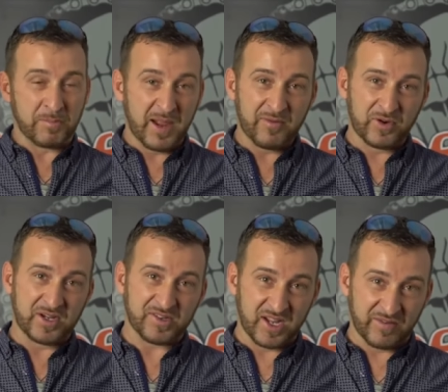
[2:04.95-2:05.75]
The
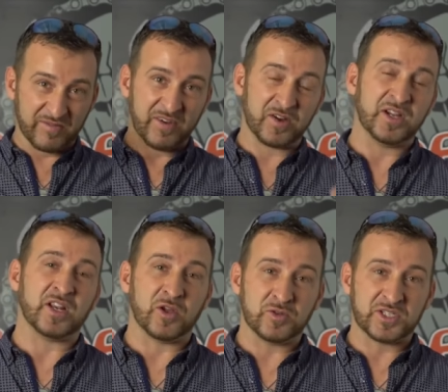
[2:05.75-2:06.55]
Maverick has got a very
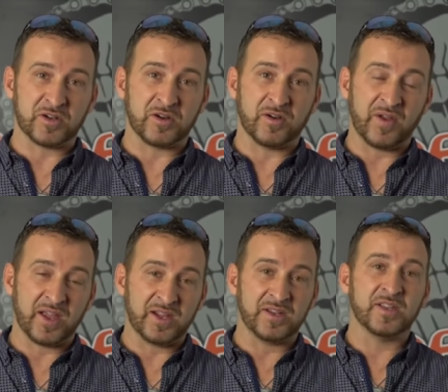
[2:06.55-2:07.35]
low center
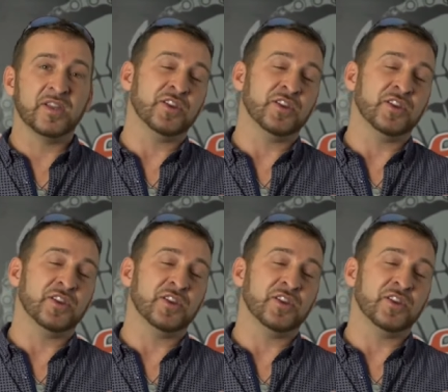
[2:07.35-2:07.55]
height.